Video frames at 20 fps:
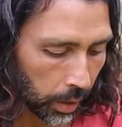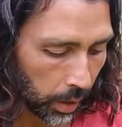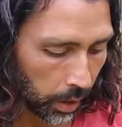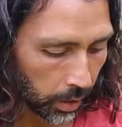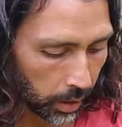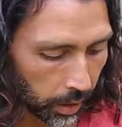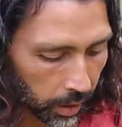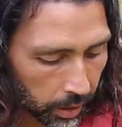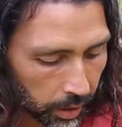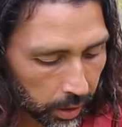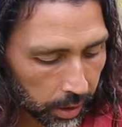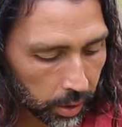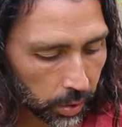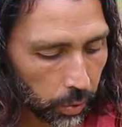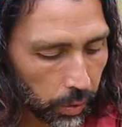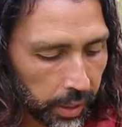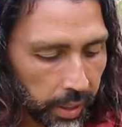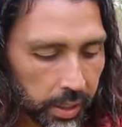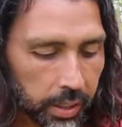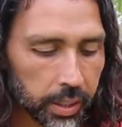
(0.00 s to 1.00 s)
And then
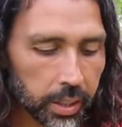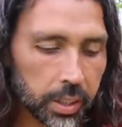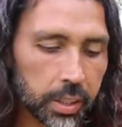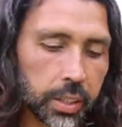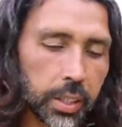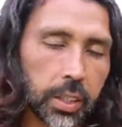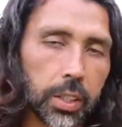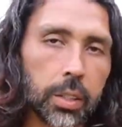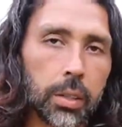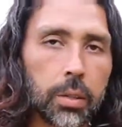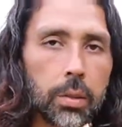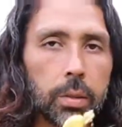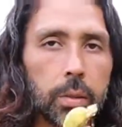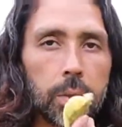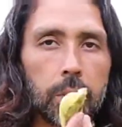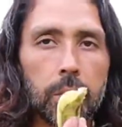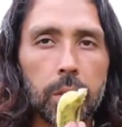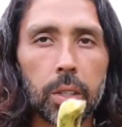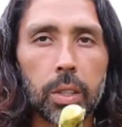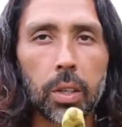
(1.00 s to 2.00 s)
this way it's easier,
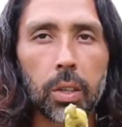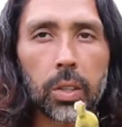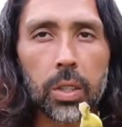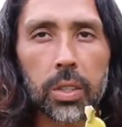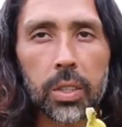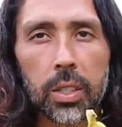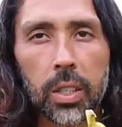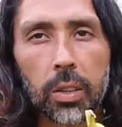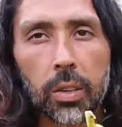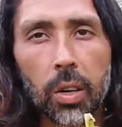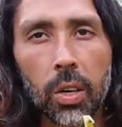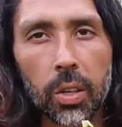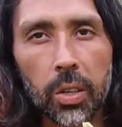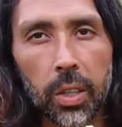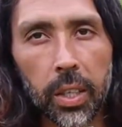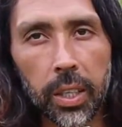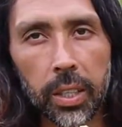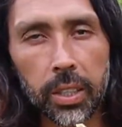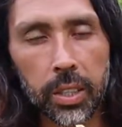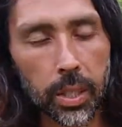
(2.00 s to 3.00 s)
you know, because they're
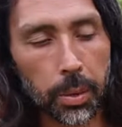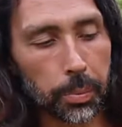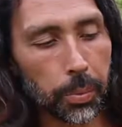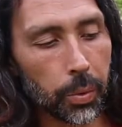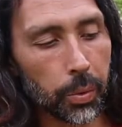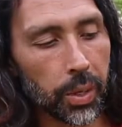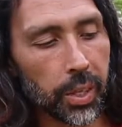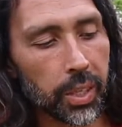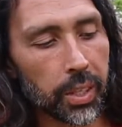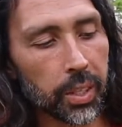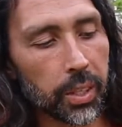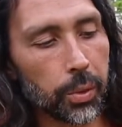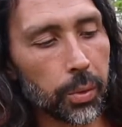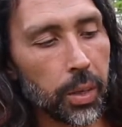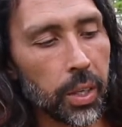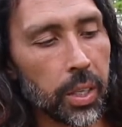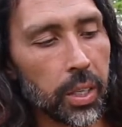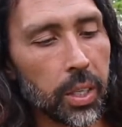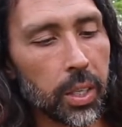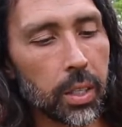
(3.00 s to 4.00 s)
all like separated
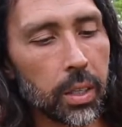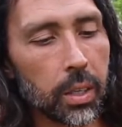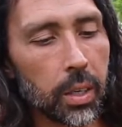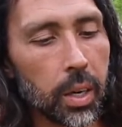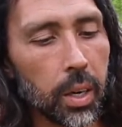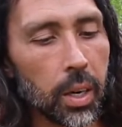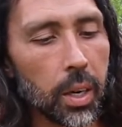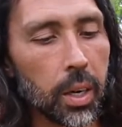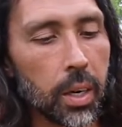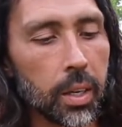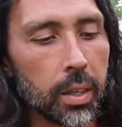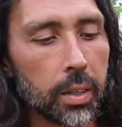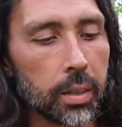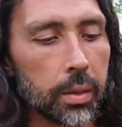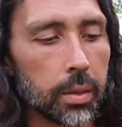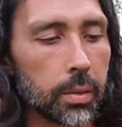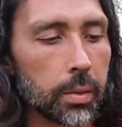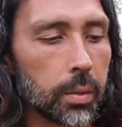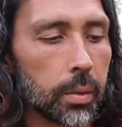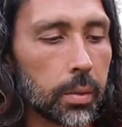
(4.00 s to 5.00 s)
already,
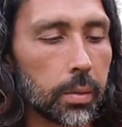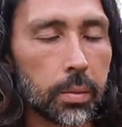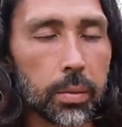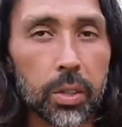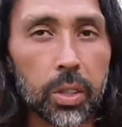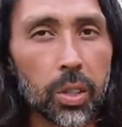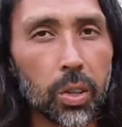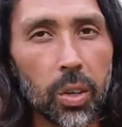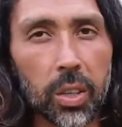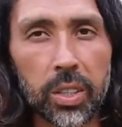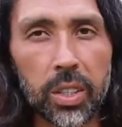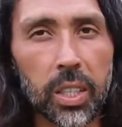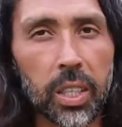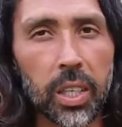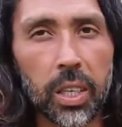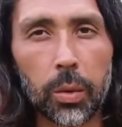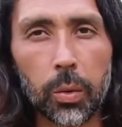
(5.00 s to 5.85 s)
and you know, as they